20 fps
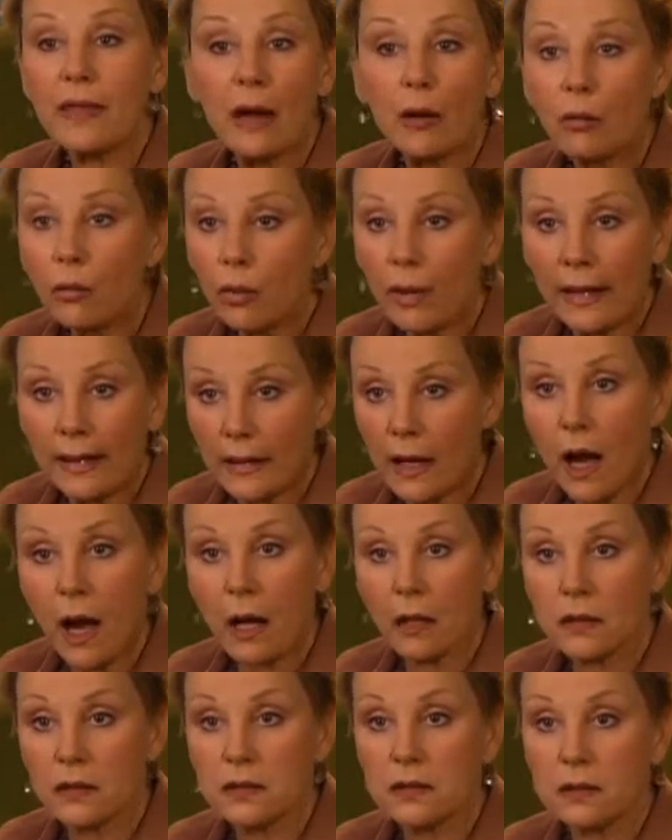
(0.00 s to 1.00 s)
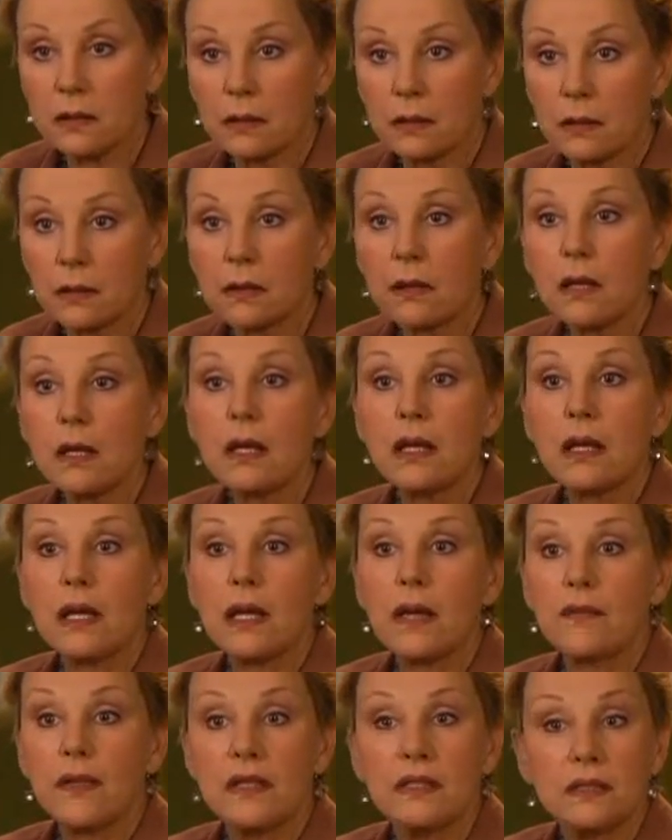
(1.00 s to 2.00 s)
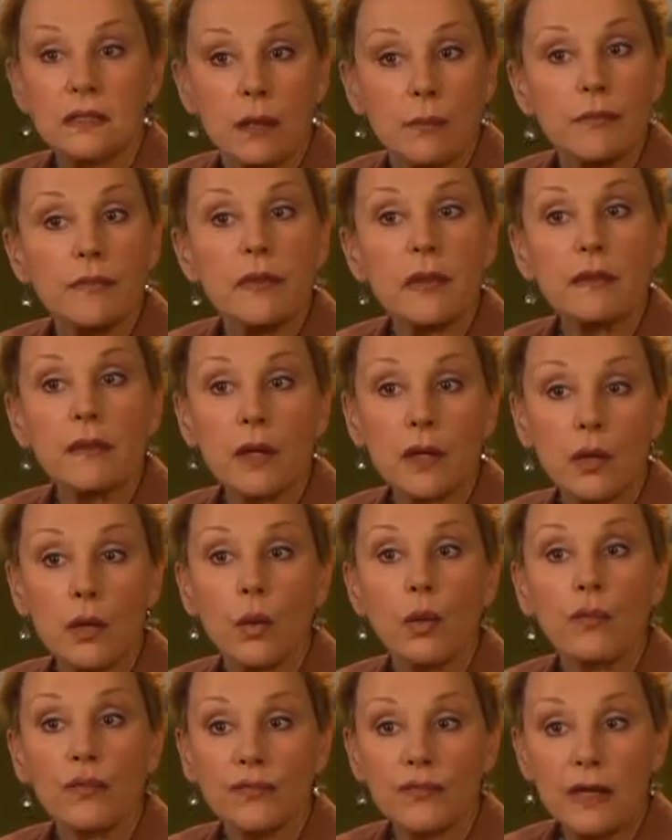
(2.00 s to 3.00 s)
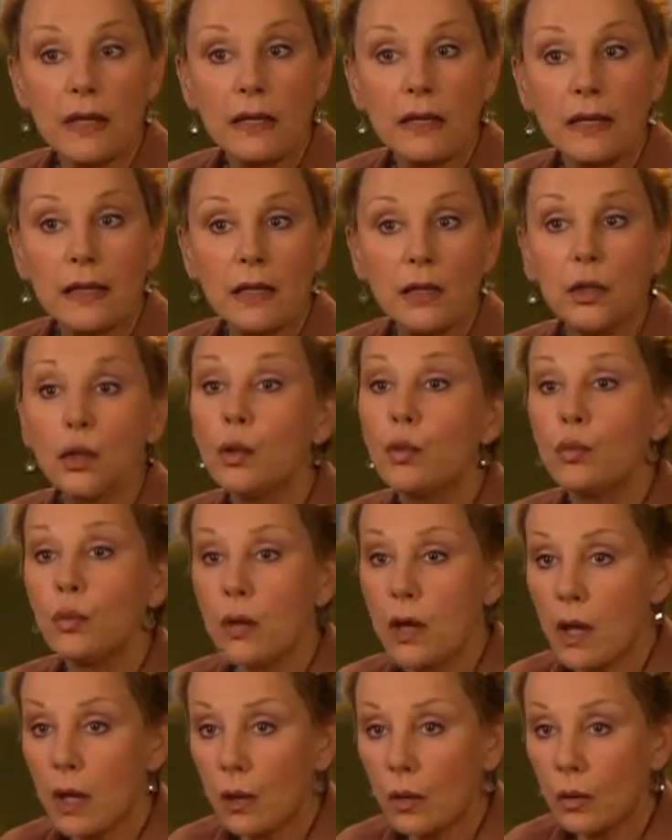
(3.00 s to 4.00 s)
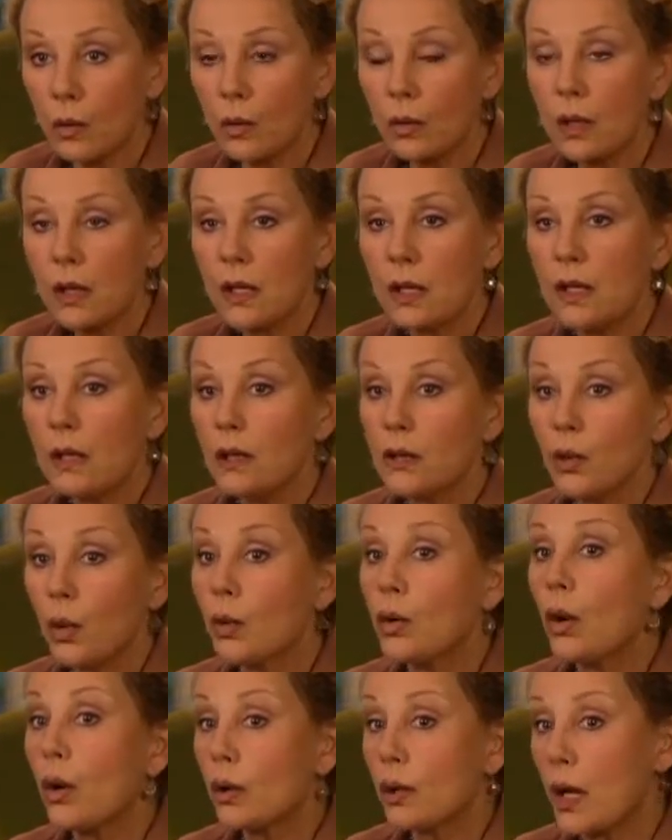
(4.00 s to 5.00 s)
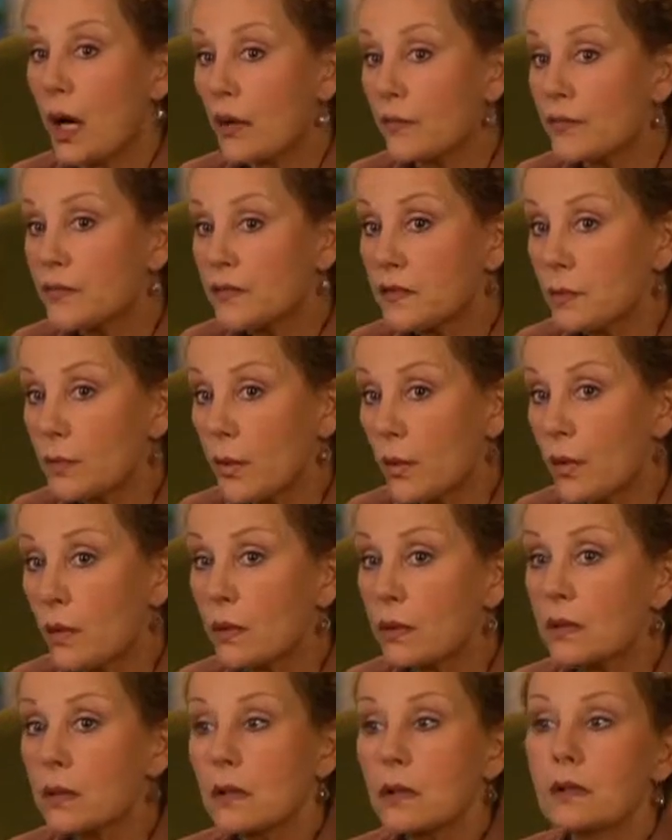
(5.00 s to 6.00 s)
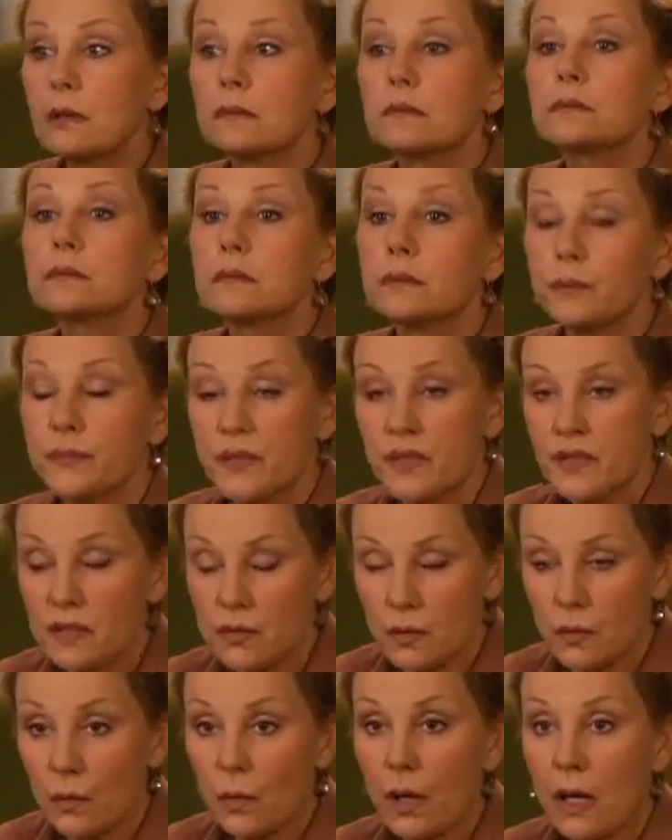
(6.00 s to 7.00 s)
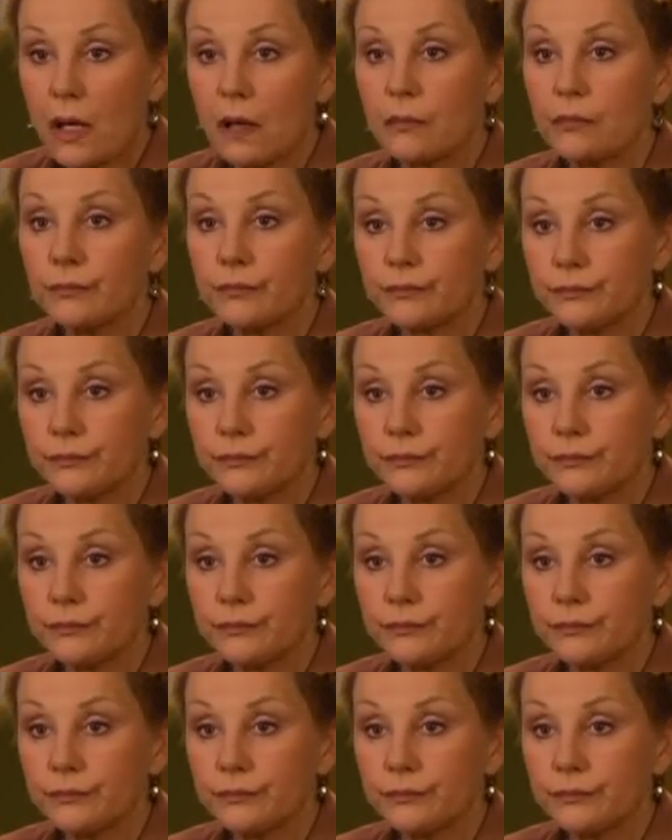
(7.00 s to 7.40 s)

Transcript: that right answer. If it's something that you're feeling and you know you're not comfortable, pursue it.